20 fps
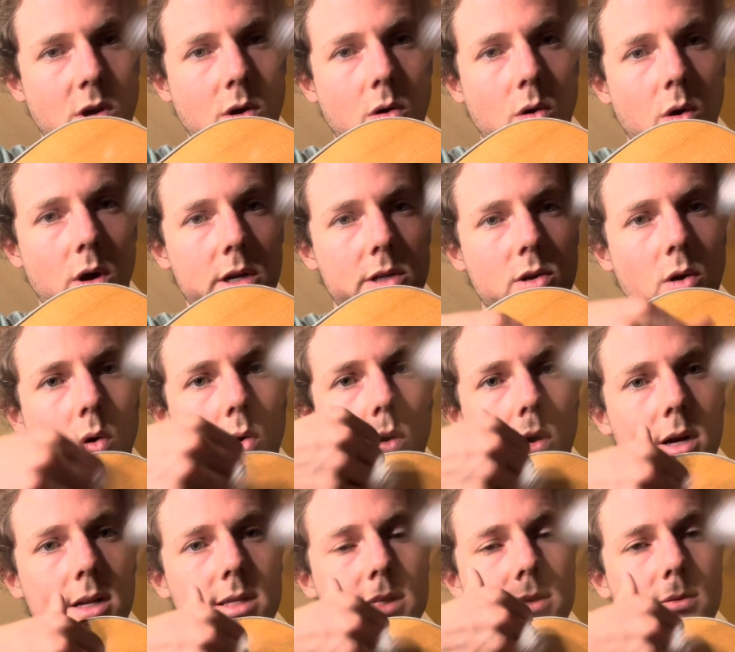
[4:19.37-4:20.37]
Or
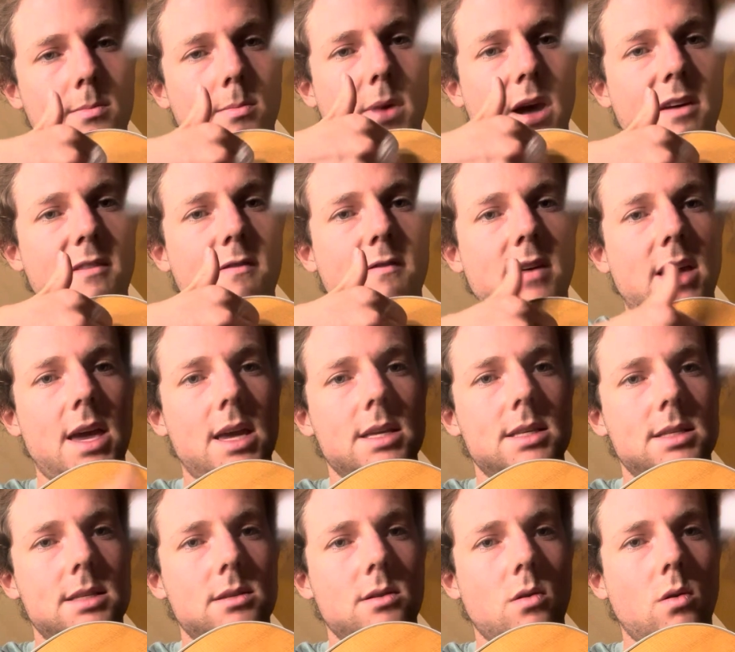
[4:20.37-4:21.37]
towards my
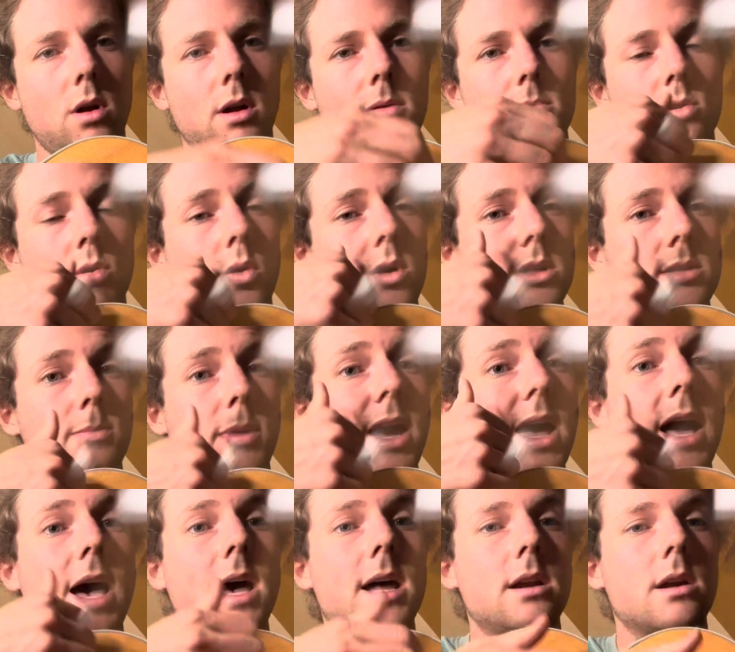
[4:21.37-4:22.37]
face, or towards my
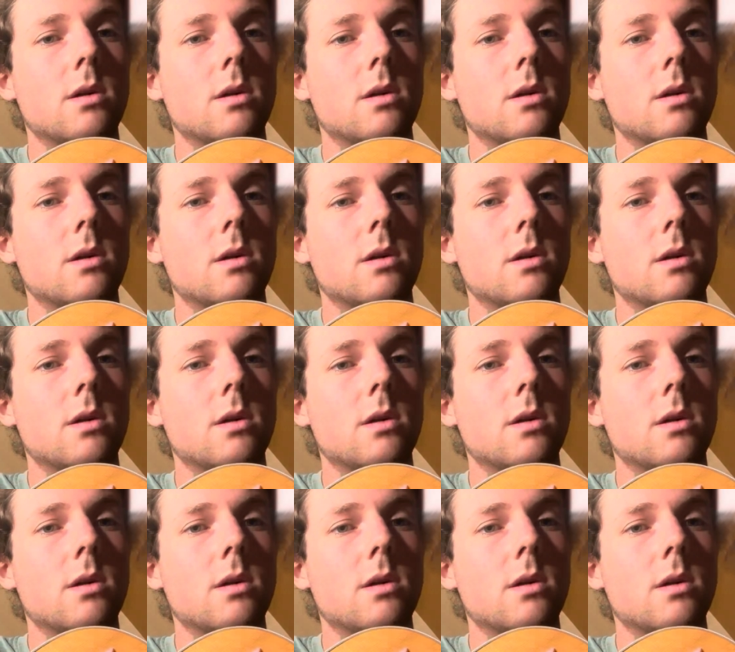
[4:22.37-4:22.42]
head,